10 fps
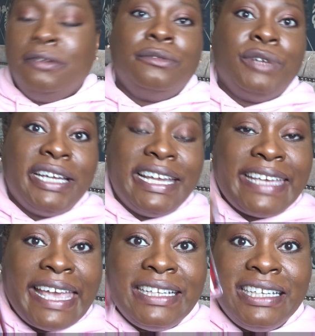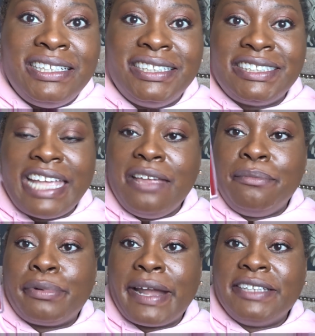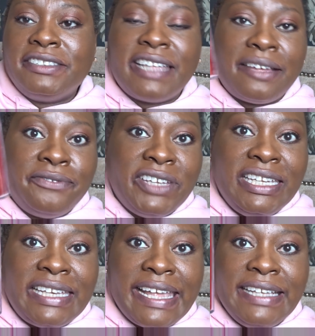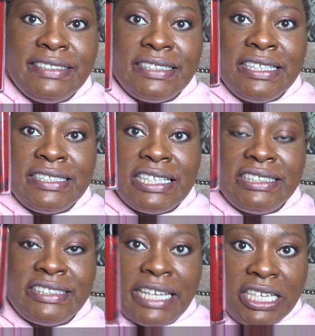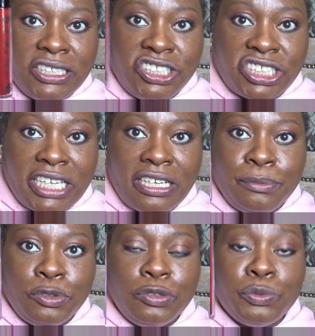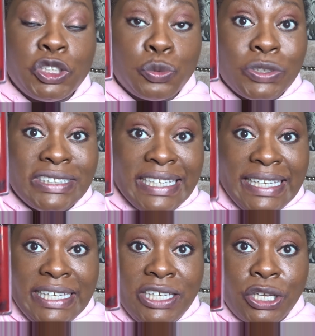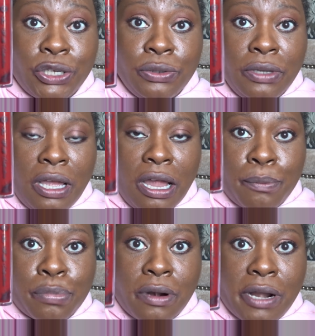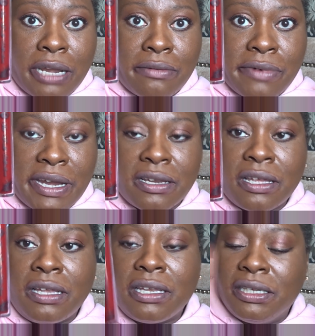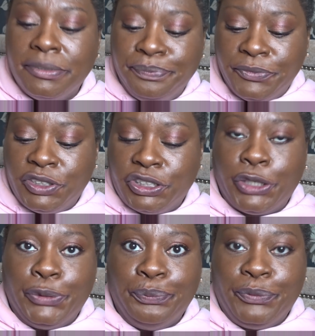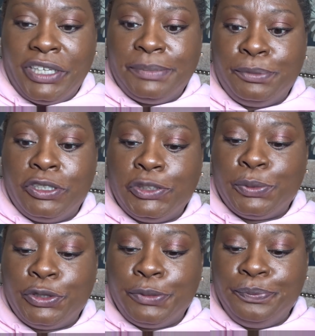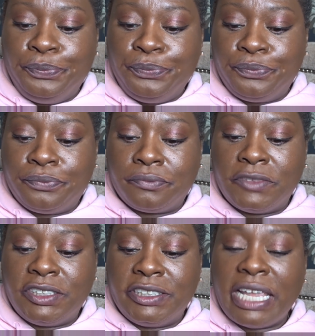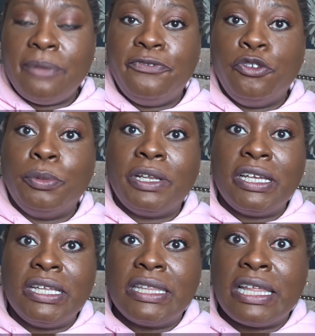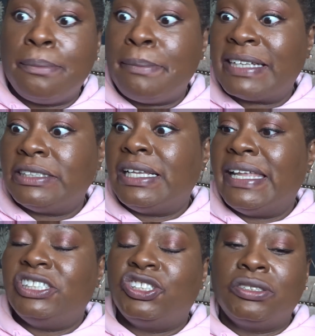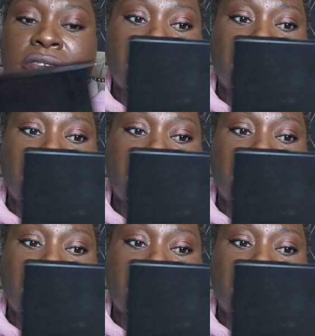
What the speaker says: Right, again, in the same brand, that V Lace is the second shade I bought, which was Ego, a bright red colour. So let's put this one on. Same formula, the matte collection.